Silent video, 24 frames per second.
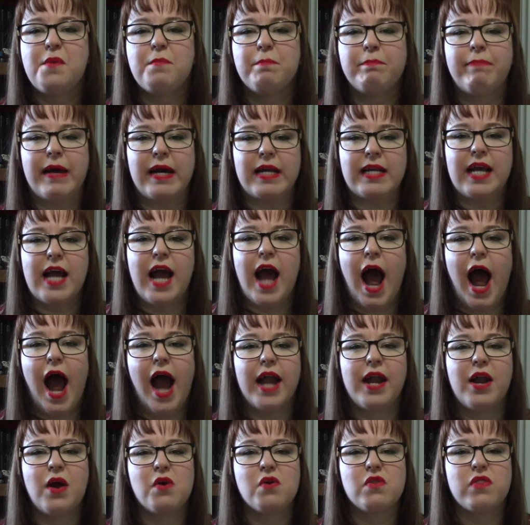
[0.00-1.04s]
but I
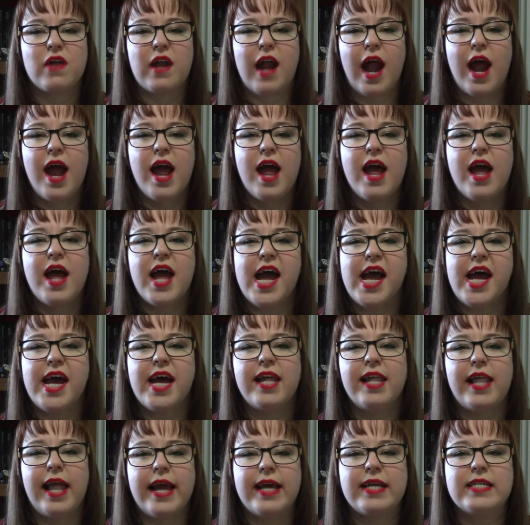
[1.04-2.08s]
know that I
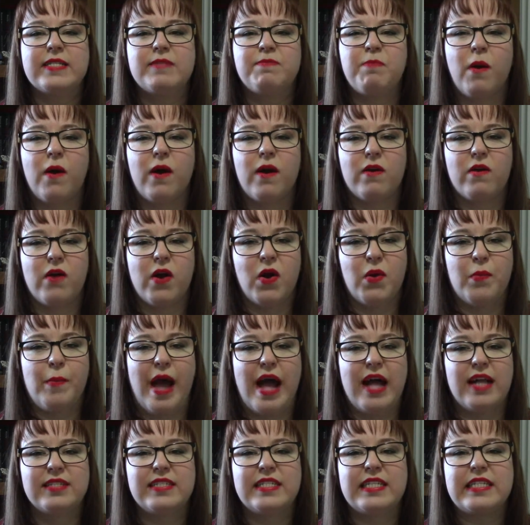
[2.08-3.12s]
like sport
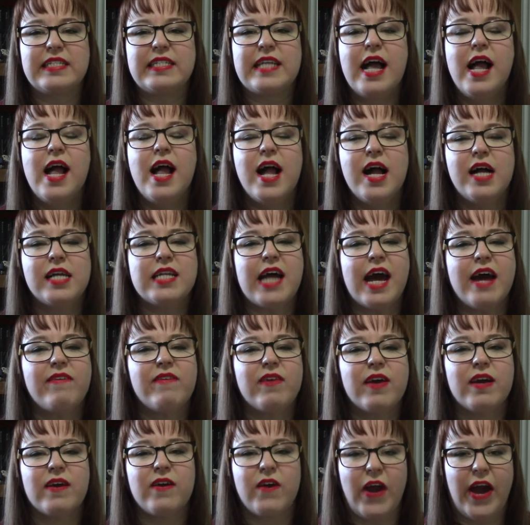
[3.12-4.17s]
romances, and I've
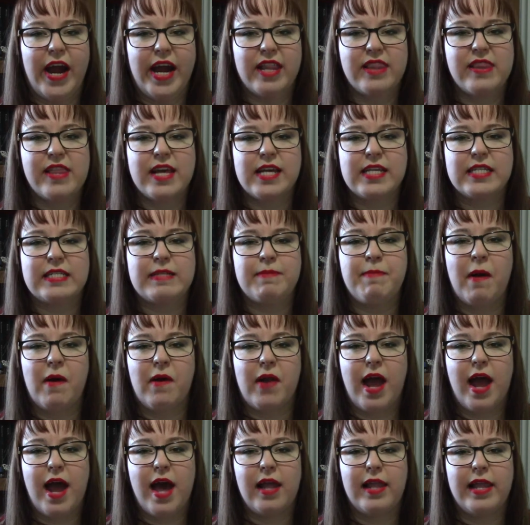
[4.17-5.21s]
heard great things about
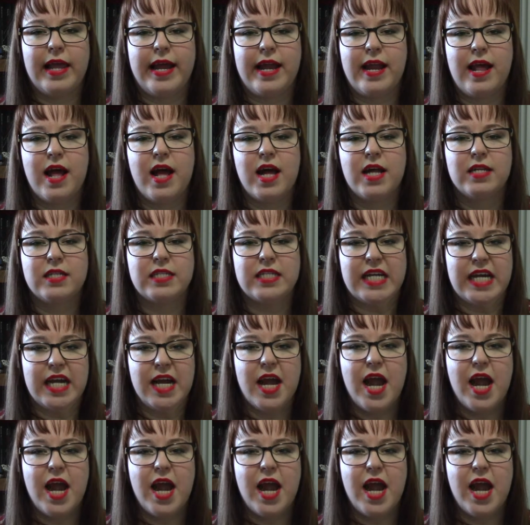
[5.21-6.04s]
Helena Hunting.